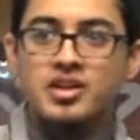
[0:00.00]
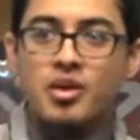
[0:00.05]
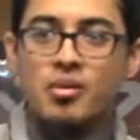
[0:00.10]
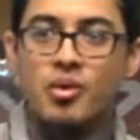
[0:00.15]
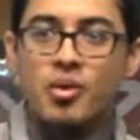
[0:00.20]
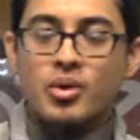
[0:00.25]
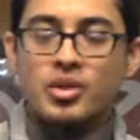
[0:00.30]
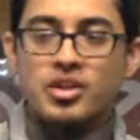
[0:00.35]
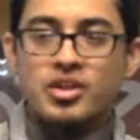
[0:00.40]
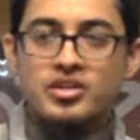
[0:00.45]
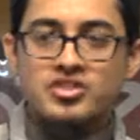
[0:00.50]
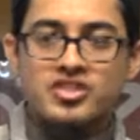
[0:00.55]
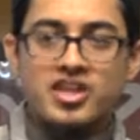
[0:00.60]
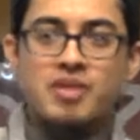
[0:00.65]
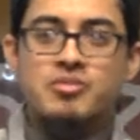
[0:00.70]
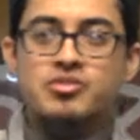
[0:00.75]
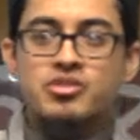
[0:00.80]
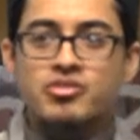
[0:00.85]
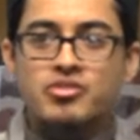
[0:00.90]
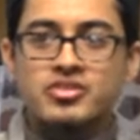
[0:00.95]
When it is
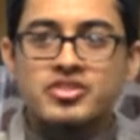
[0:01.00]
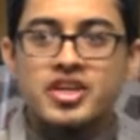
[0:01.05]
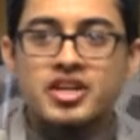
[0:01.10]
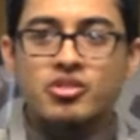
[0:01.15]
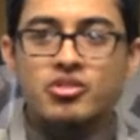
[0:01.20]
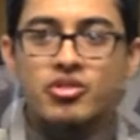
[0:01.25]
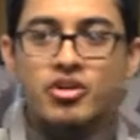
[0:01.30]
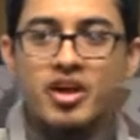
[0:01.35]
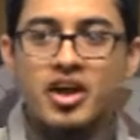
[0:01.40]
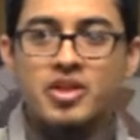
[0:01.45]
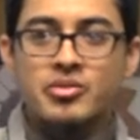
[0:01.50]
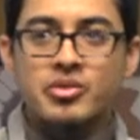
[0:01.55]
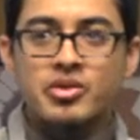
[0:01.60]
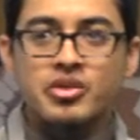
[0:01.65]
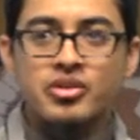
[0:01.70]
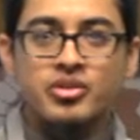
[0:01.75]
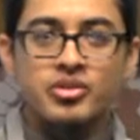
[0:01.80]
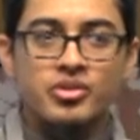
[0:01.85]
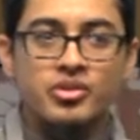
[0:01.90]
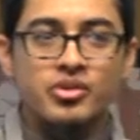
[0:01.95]
time to recite Quran, what
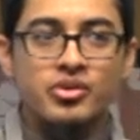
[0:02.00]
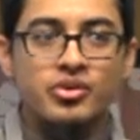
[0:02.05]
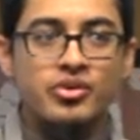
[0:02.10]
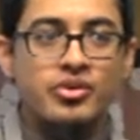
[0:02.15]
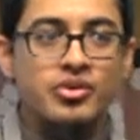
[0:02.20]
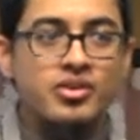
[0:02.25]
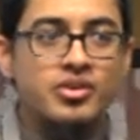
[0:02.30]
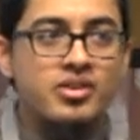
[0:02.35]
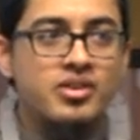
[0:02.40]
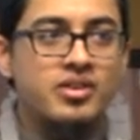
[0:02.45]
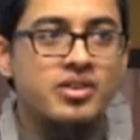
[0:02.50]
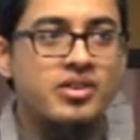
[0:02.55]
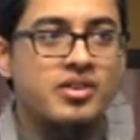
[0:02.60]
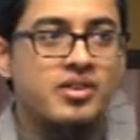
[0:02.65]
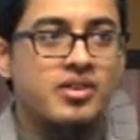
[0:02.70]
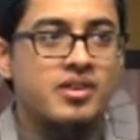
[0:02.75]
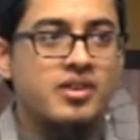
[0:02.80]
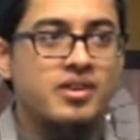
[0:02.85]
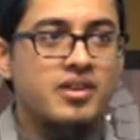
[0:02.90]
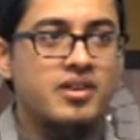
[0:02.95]
do?
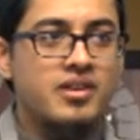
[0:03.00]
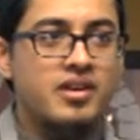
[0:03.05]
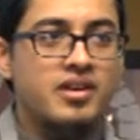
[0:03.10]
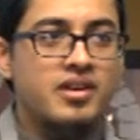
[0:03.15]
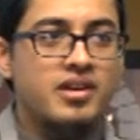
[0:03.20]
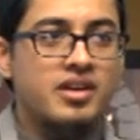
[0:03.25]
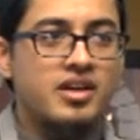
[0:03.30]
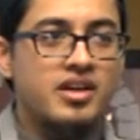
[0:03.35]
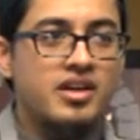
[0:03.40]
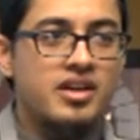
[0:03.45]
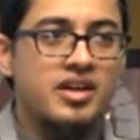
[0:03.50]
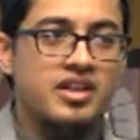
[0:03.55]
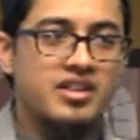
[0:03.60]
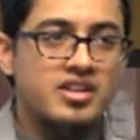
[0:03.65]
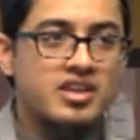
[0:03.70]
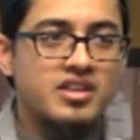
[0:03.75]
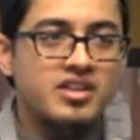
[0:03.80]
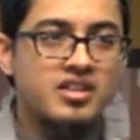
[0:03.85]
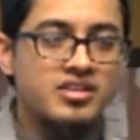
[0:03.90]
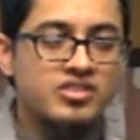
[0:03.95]
I
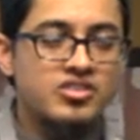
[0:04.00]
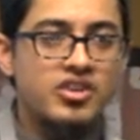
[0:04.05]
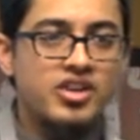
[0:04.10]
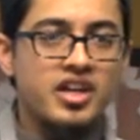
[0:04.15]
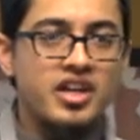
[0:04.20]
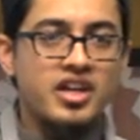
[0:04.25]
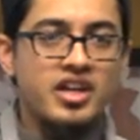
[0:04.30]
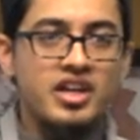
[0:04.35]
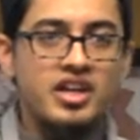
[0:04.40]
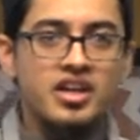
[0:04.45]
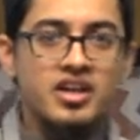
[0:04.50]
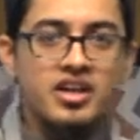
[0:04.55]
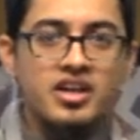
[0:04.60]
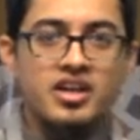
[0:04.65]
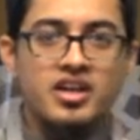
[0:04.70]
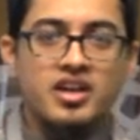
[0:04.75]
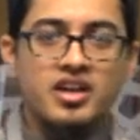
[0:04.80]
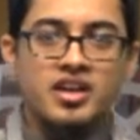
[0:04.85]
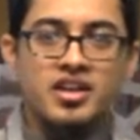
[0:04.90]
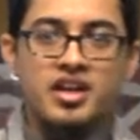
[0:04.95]
think today
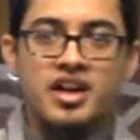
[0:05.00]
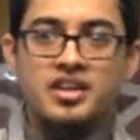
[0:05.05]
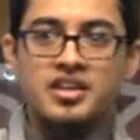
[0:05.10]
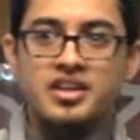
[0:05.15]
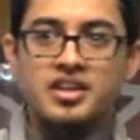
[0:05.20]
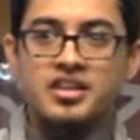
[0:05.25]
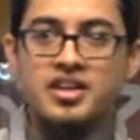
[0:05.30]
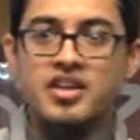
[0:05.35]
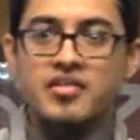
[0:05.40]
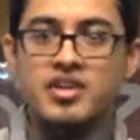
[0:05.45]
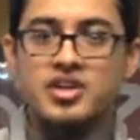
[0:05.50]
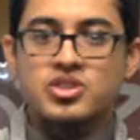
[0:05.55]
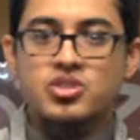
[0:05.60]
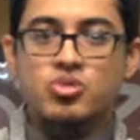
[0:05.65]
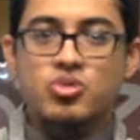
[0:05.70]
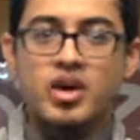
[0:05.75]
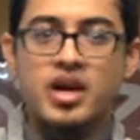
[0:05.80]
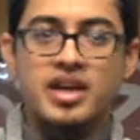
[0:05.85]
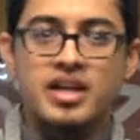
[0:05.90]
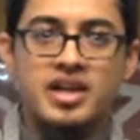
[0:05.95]
I read
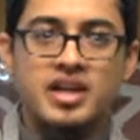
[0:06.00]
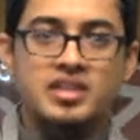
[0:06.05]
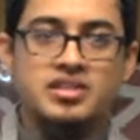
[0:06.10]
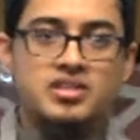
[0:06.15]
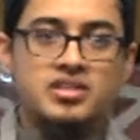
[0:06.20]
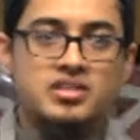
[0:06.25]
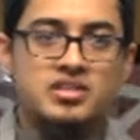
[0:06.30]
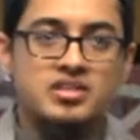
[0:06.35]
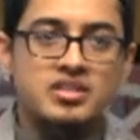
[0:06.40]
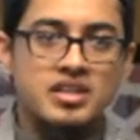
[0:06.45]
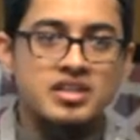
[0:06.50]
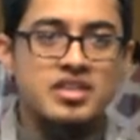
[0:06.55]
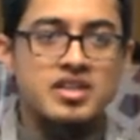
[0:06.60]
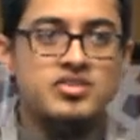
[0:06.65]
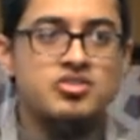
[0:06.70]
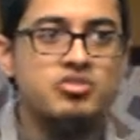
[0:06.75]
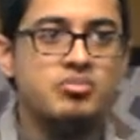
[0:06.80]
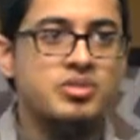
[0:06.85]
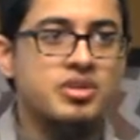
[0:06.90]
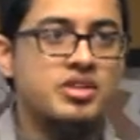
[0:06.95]
two ayat. That
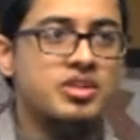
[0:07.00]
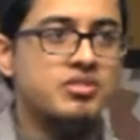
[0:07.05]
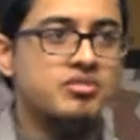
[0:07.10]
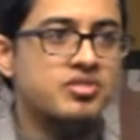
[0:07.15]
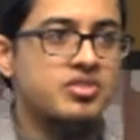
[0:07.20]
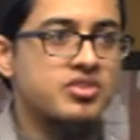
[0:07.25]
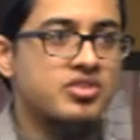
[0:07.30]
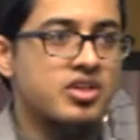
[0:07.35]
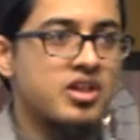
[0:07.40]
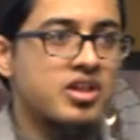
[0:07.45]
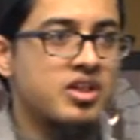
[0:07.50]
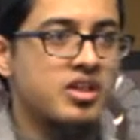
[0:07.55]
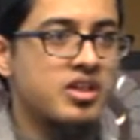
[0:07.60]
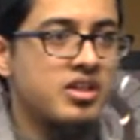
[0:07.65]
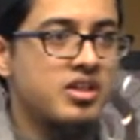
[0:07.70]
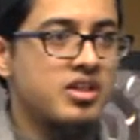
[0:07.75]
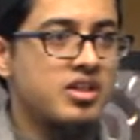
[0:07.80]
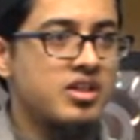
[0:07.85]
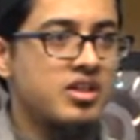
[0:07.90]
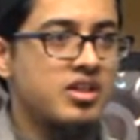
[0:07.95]
should be enough, inshallah.
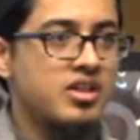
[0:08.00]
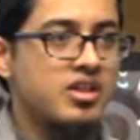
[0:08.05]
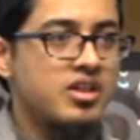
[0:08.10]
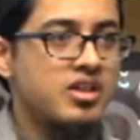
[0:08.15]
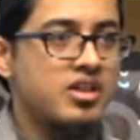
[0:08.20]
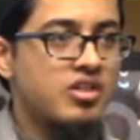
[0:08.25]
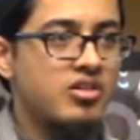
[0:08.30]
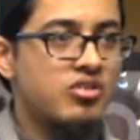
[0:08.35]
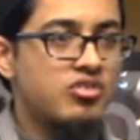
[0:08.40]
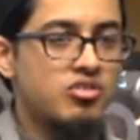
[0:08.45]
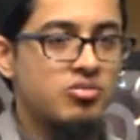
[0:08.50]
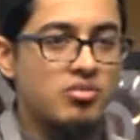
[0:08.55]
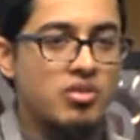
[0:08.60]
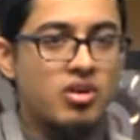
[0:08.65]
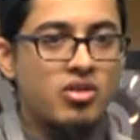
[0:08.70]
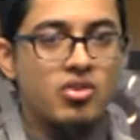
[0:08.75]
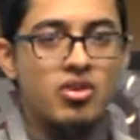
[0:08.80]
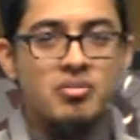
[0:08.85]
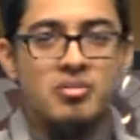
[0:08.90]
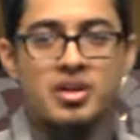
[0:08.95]
You know,
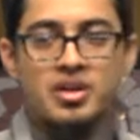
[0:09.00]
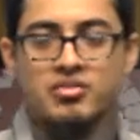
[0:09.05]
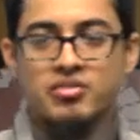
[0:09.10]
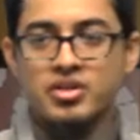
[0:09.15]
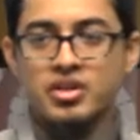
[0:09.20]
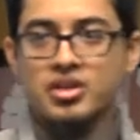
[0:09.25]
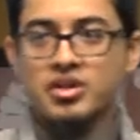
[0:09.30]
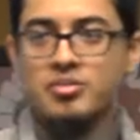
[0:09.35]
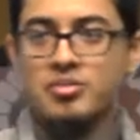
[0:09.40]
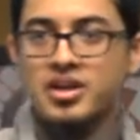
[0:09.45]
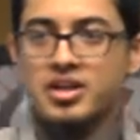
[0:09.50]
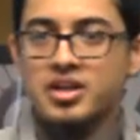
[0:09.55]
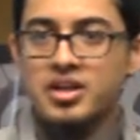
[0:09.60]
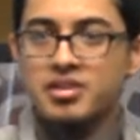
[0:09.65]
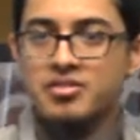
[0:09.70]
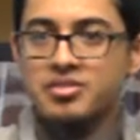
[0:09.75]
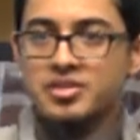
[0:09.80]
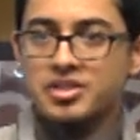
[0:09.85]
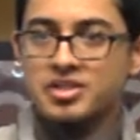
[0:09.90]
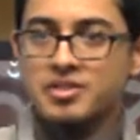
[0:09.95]
tomorrow I might read or might
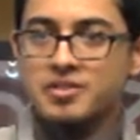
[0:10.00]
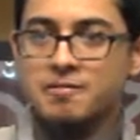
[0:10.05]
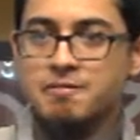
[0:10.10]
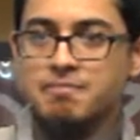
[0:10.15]
not read.